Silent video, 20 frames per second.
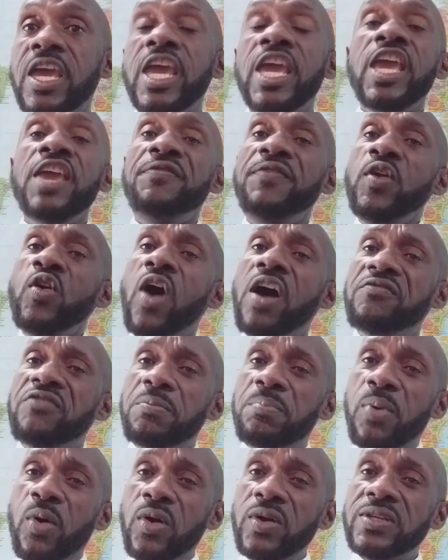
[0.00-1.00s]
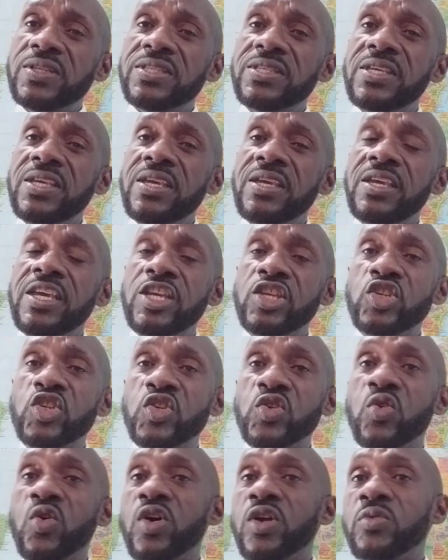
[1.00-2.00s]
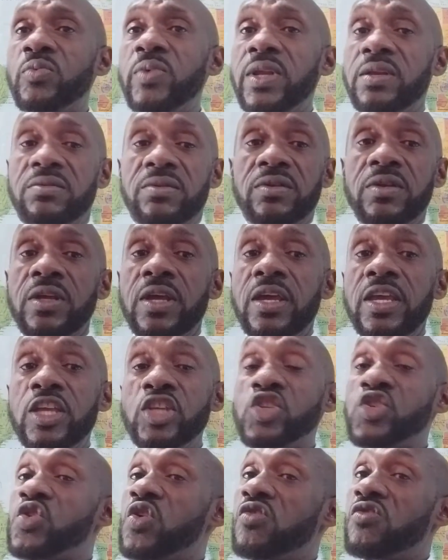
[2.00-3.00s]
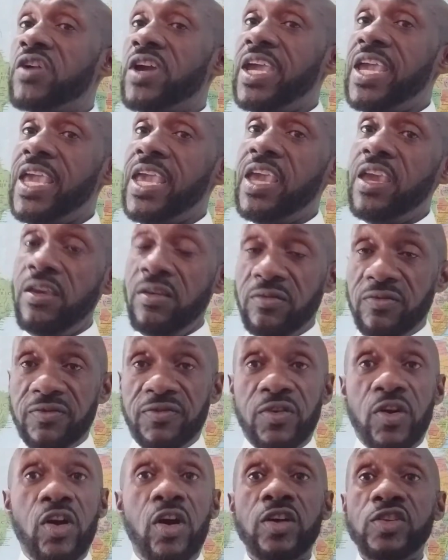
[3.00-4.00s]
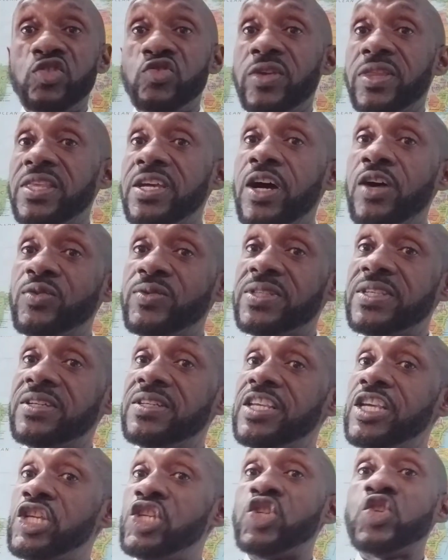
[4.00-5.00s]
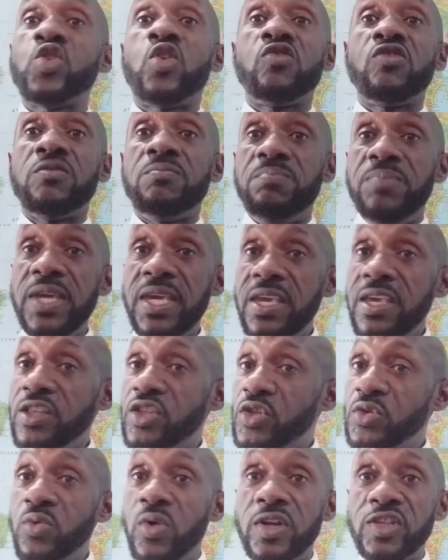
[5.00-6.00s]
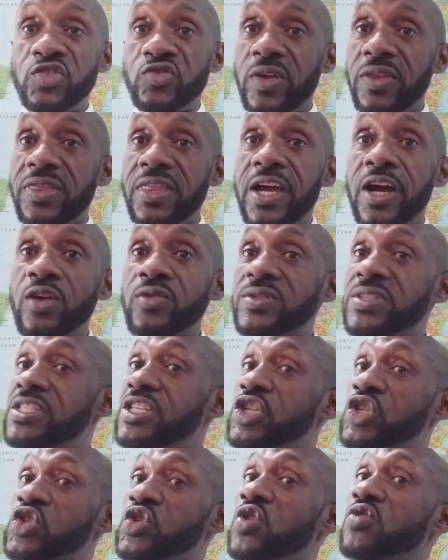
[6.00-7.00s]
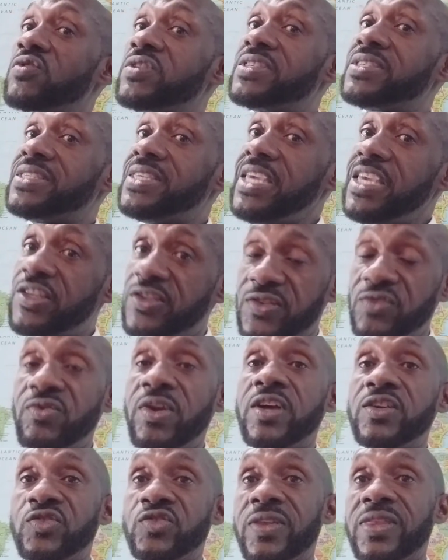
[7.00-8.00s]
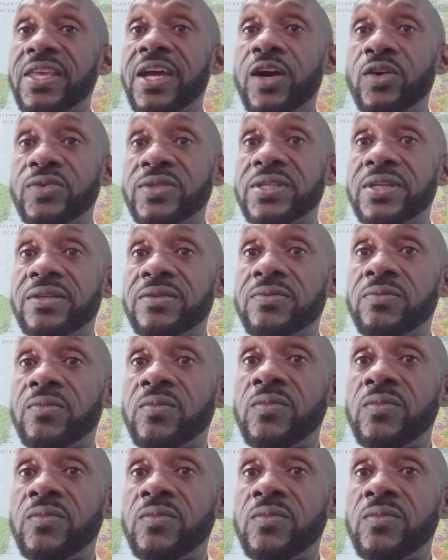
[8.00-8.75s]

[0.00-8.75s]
If you have a policy insured with insurer A for 100,000, insurer B 200,000, insurer C 300,000,